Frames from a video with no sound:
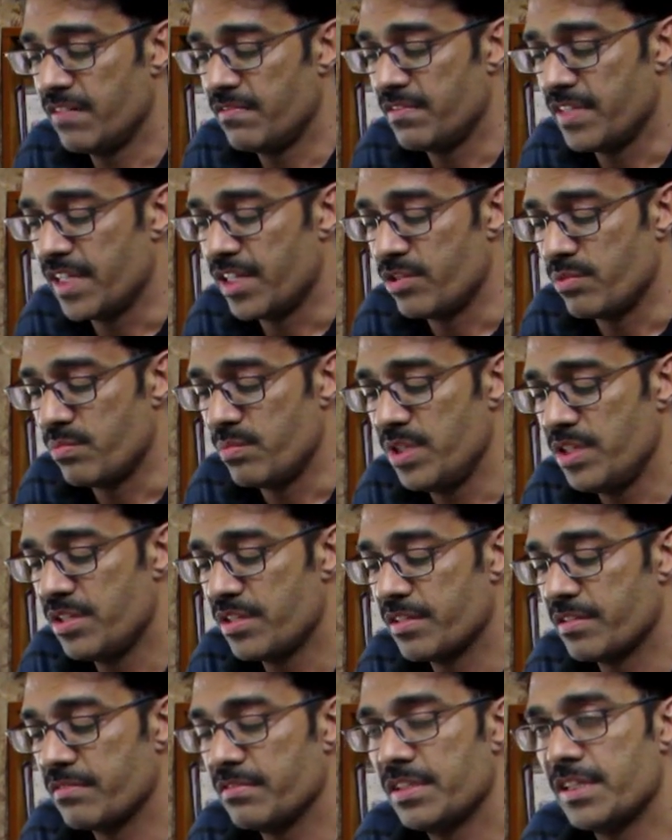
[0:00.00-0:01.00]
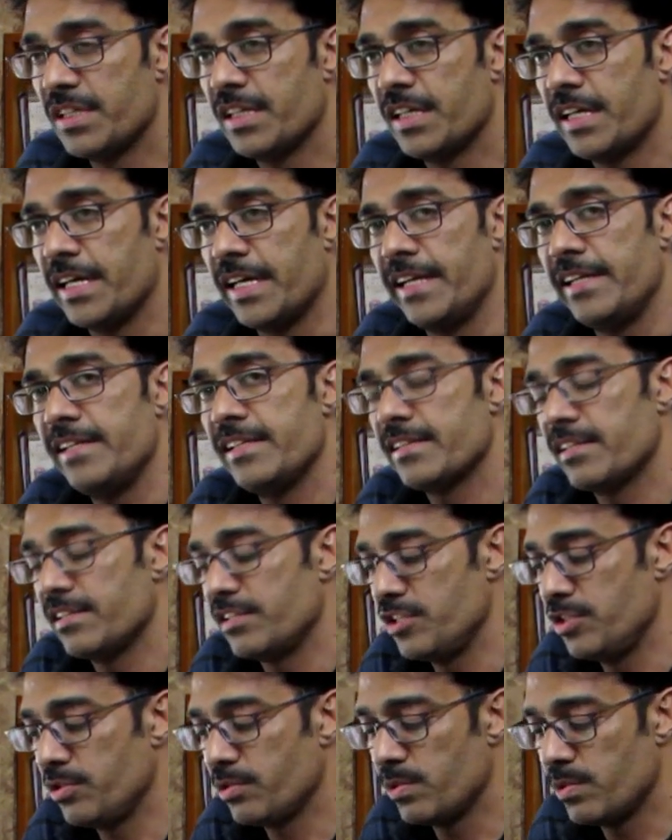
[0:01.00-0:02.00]
nanometer with a helical
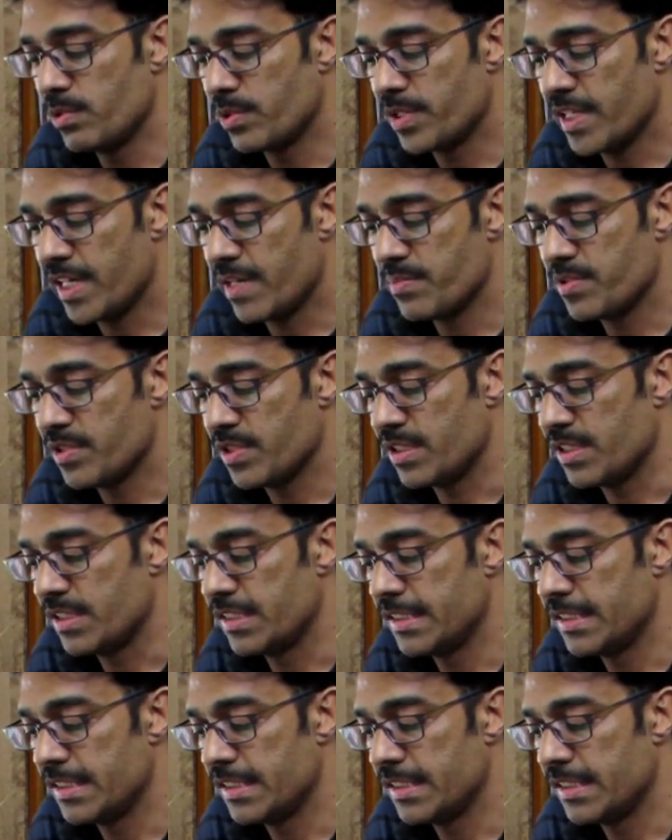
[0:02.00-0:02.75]
nucleocapsid